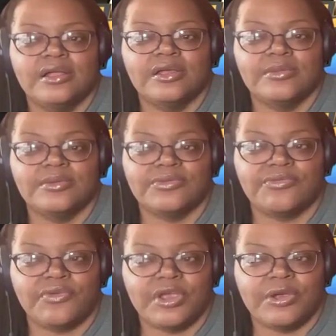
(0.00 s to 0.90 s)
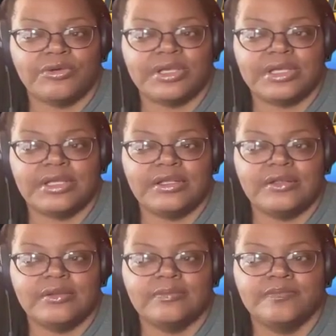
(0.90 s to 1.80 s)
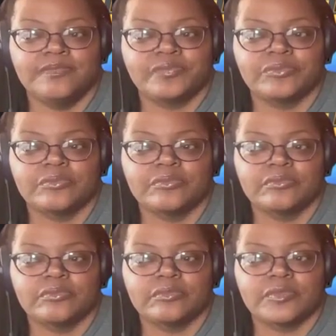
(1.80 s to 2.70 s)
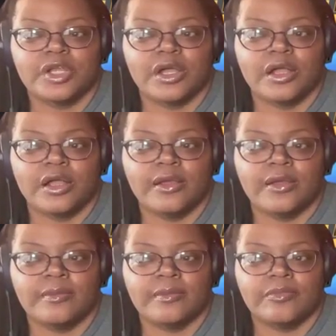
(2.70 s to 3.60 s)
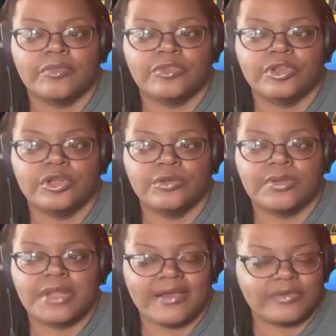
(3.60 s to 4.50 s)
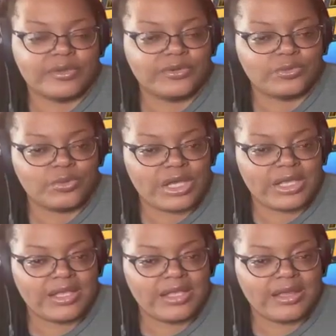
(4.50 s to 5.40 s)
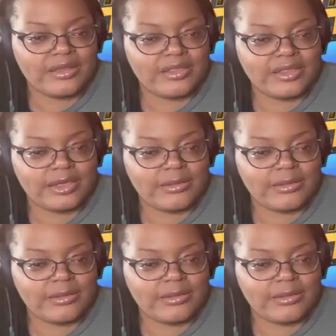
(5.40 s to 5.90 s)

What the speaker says: It was very, black versus white kind of theme